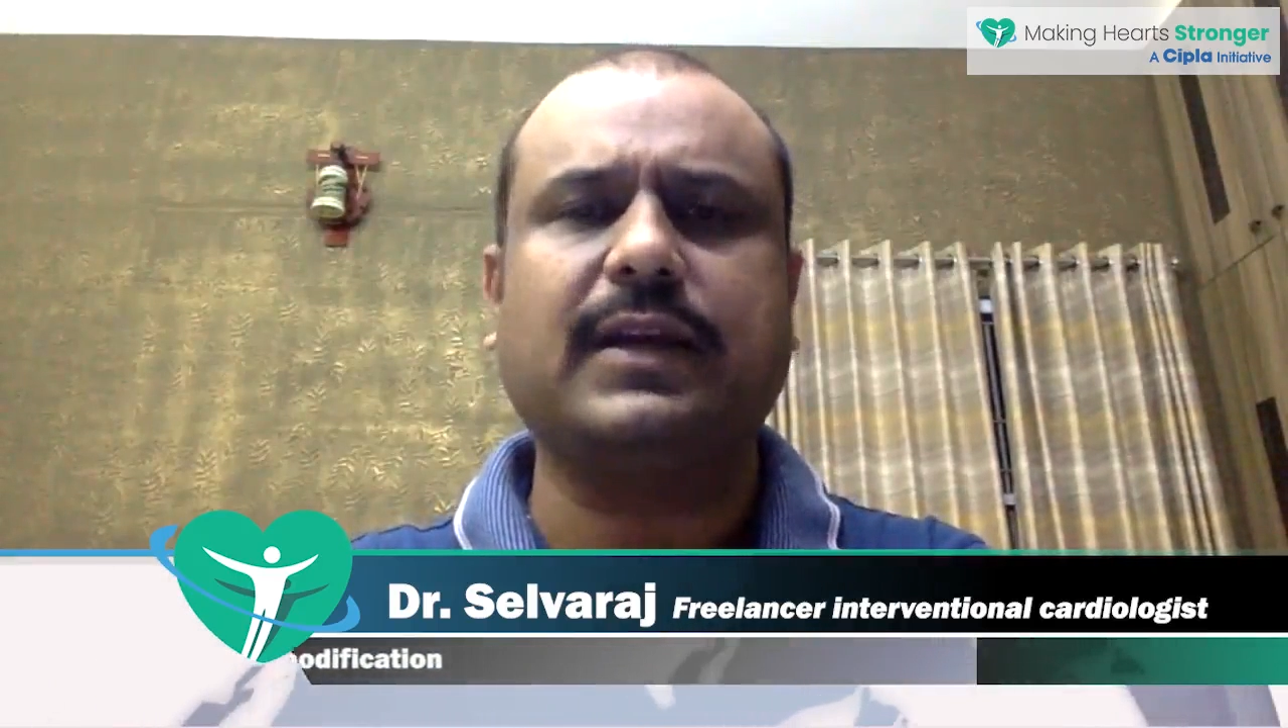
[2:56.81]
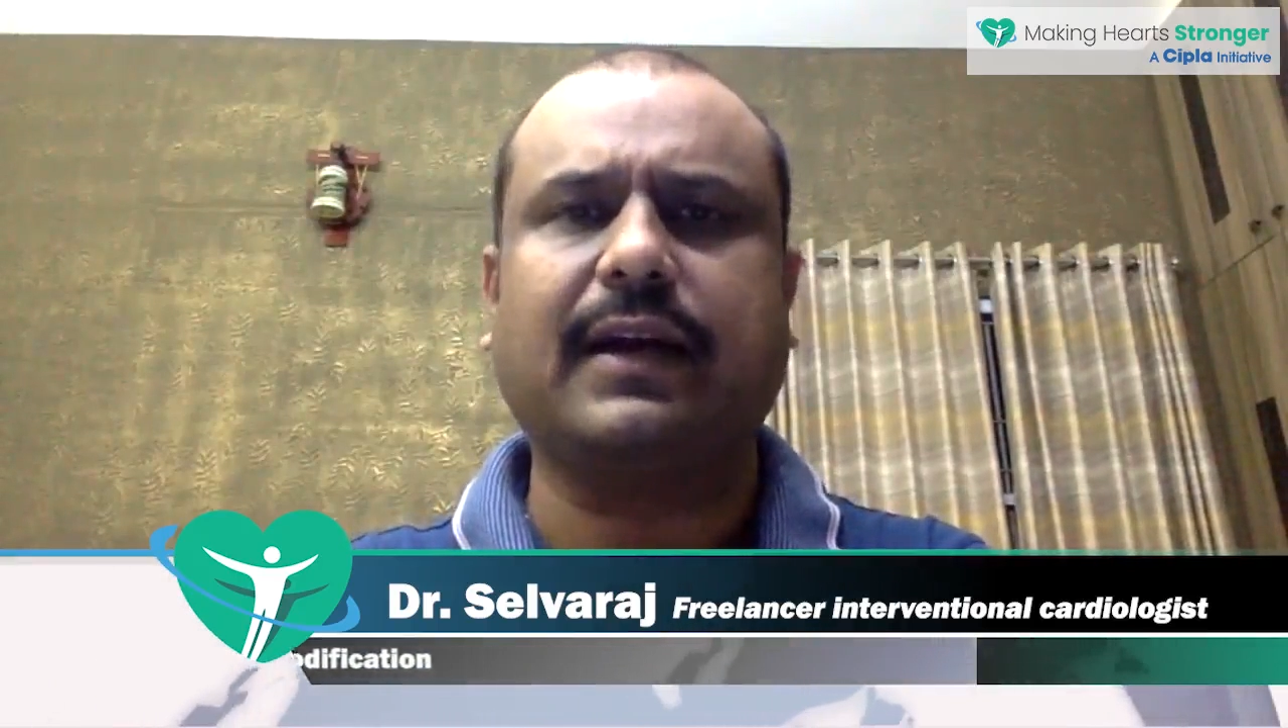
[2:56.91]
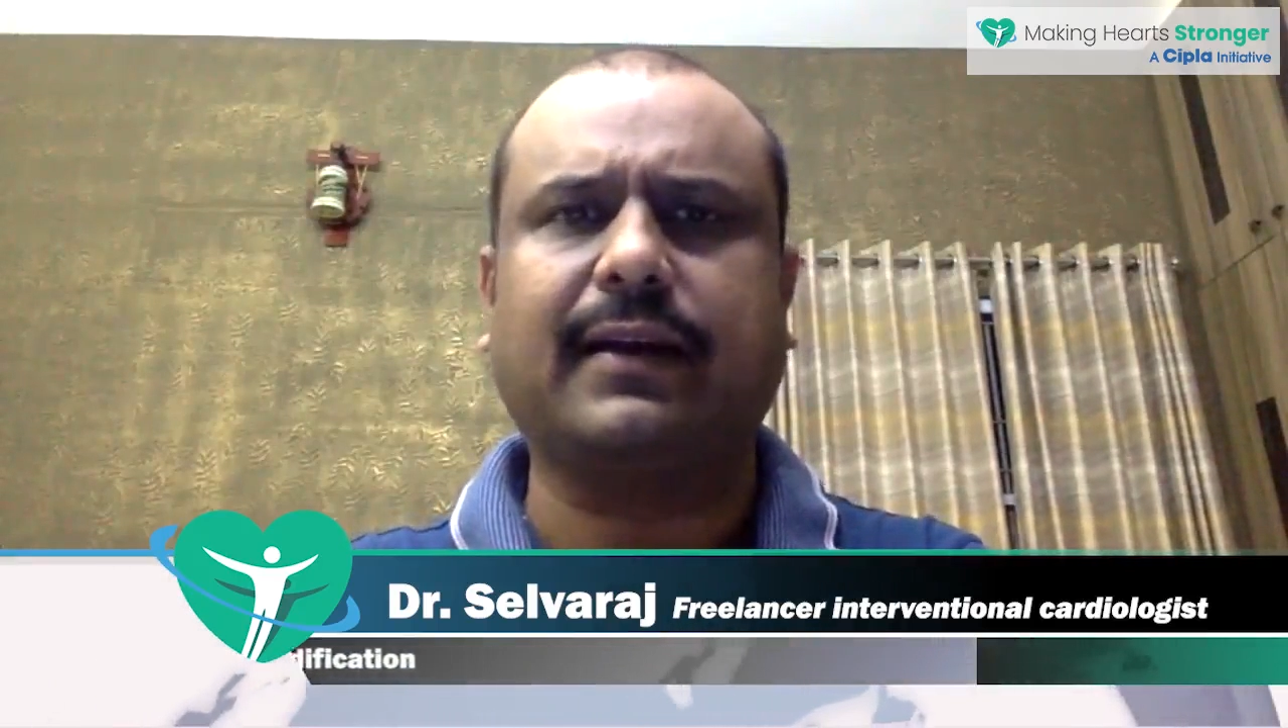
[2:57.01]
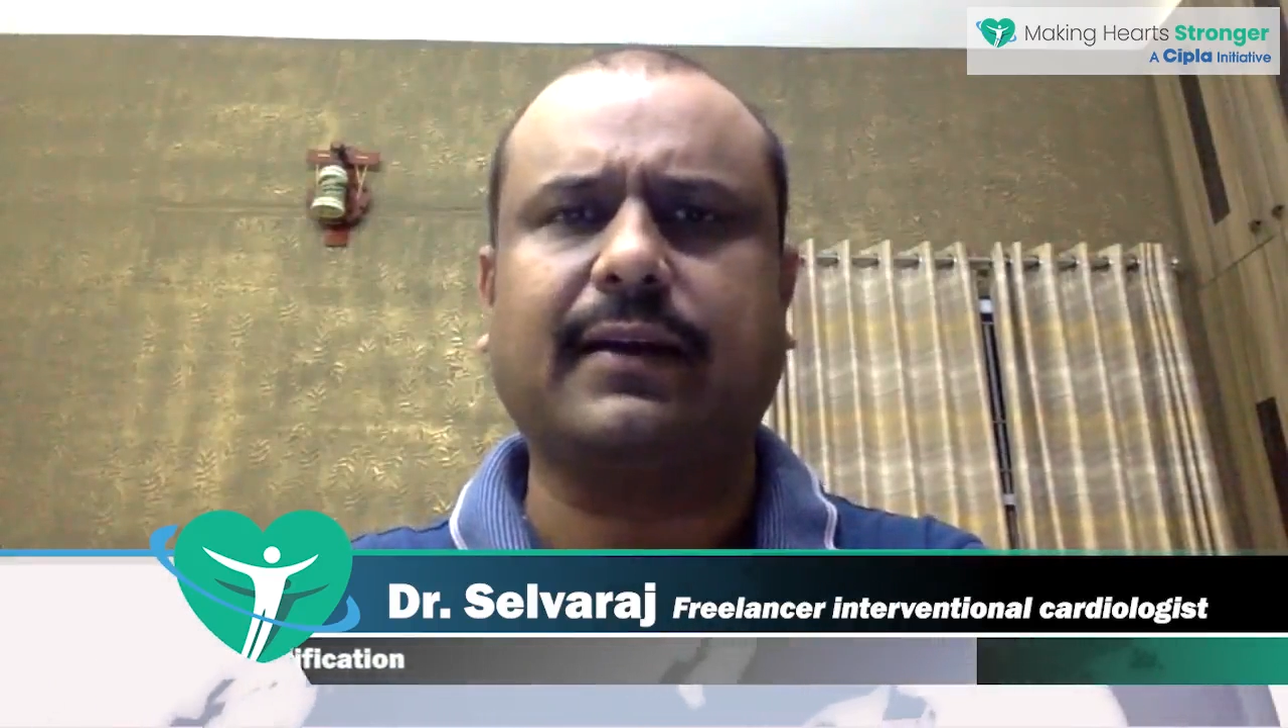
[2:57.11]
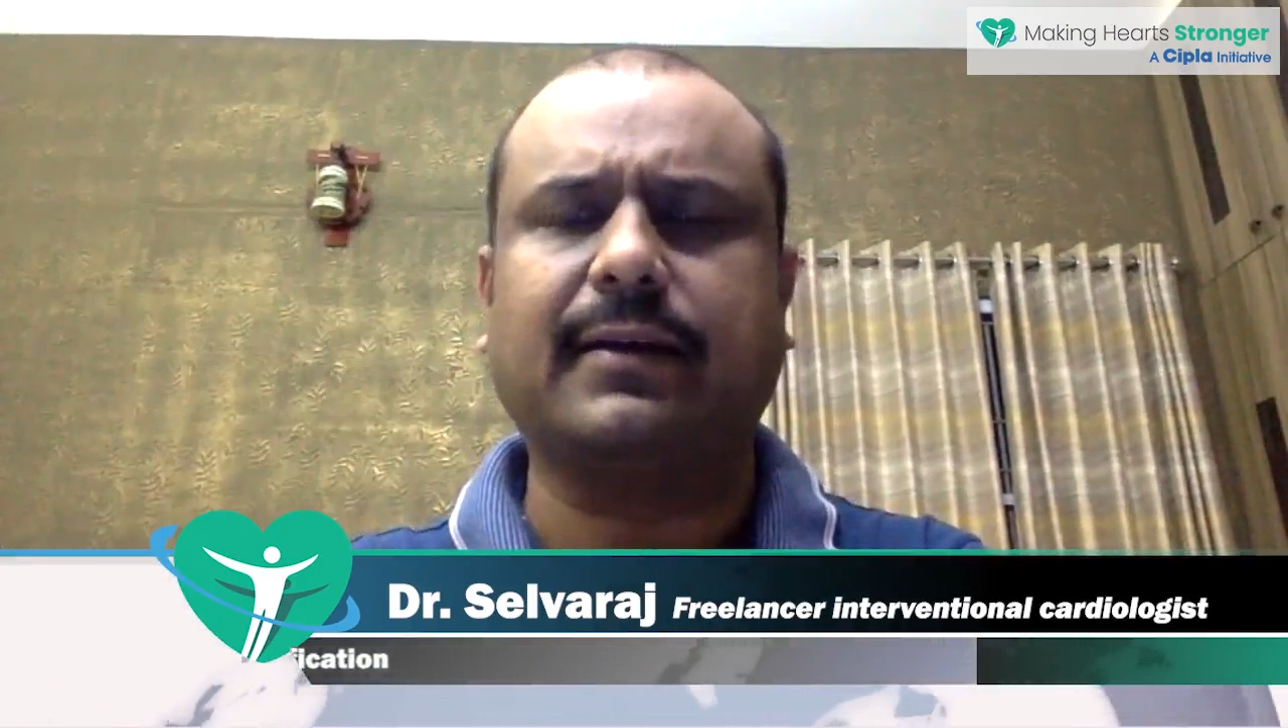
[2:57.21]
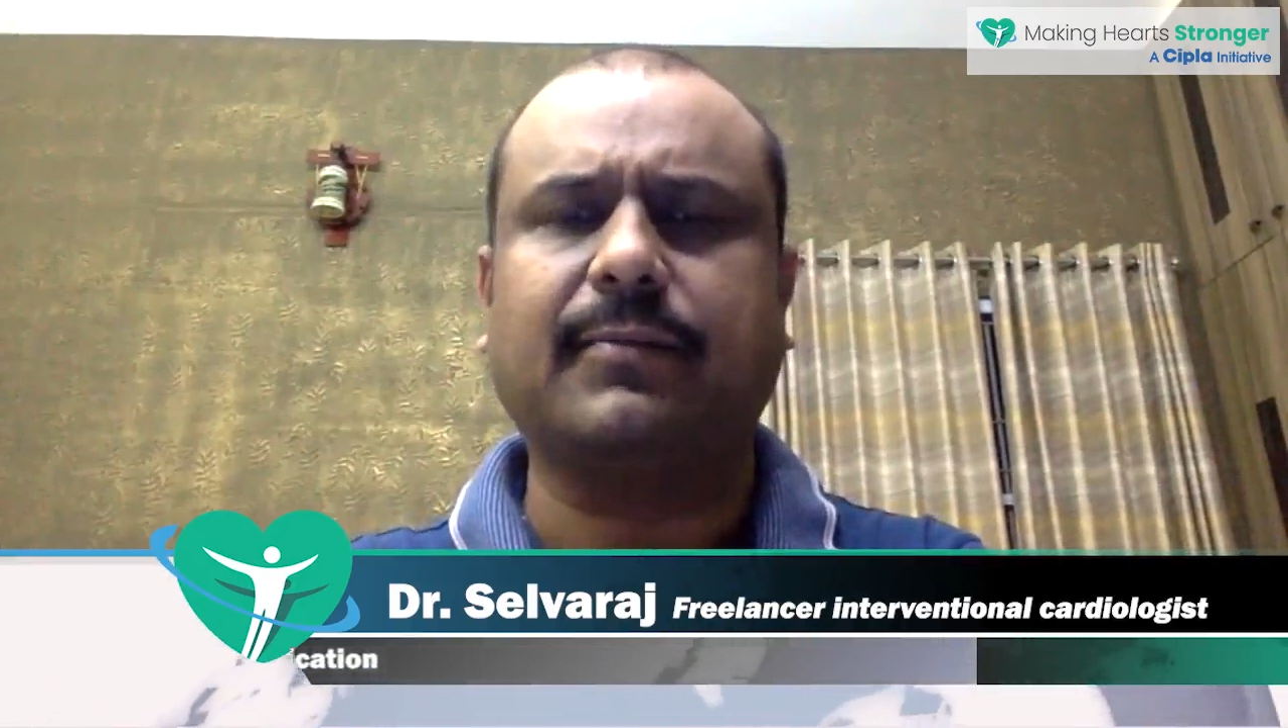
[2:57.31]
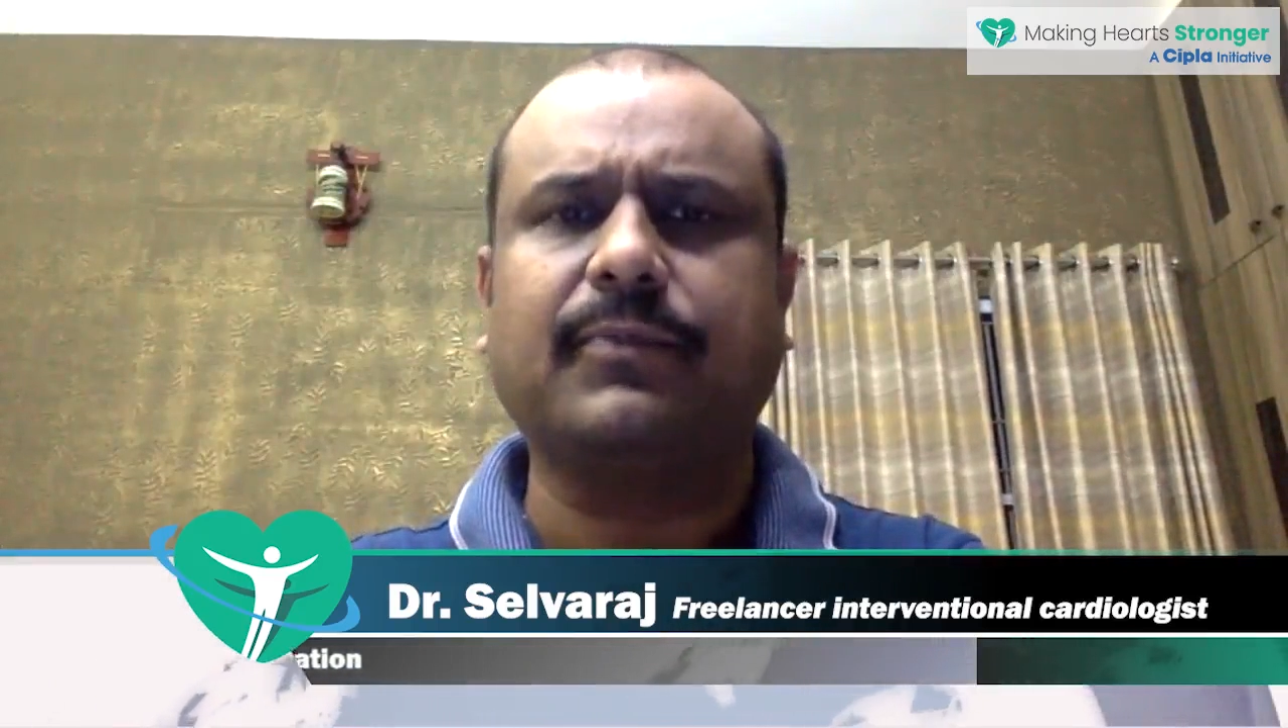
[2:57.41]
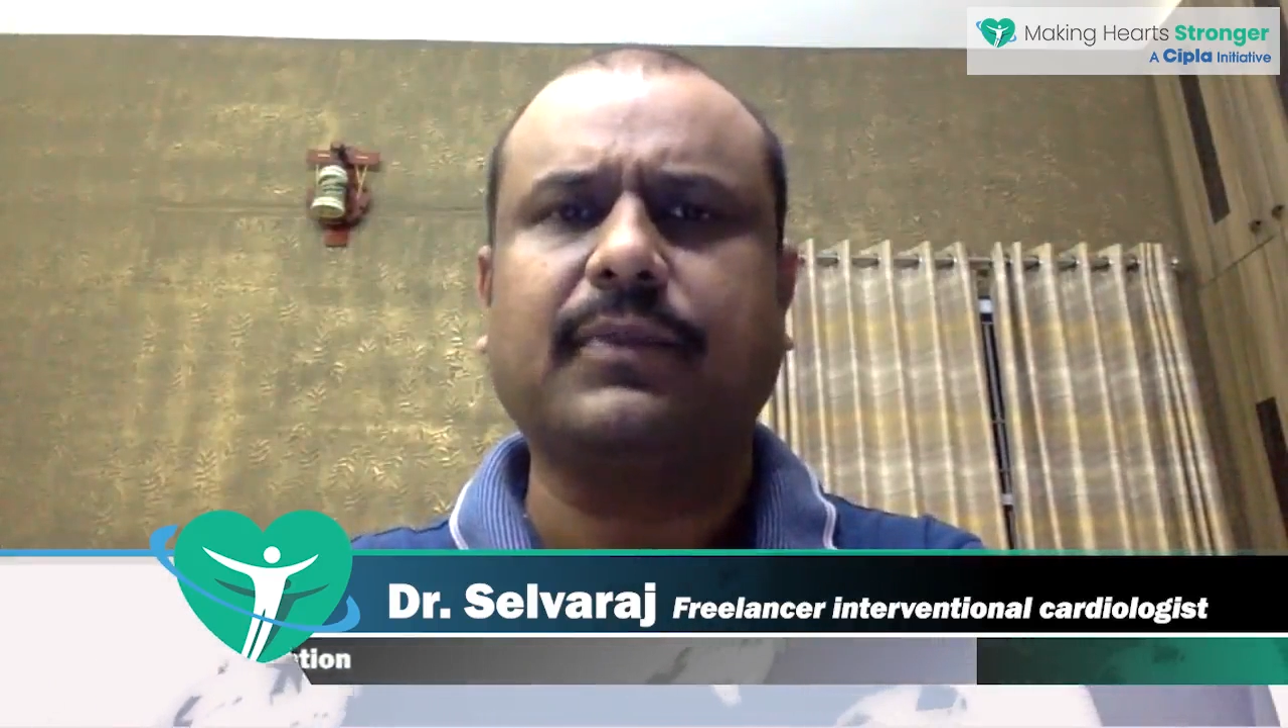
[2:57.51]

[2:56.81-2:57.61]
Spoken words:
corrected.